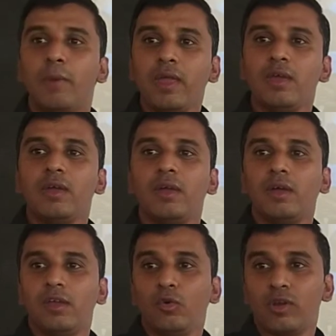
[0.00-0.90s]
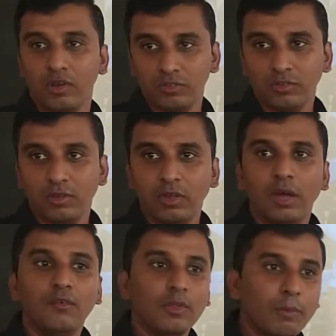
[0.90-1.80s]
my uterus,
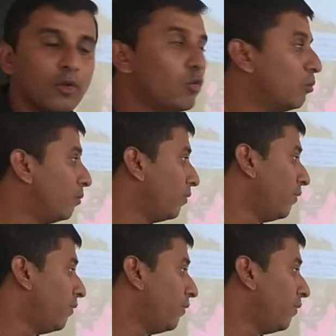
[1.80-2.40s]
with my womb.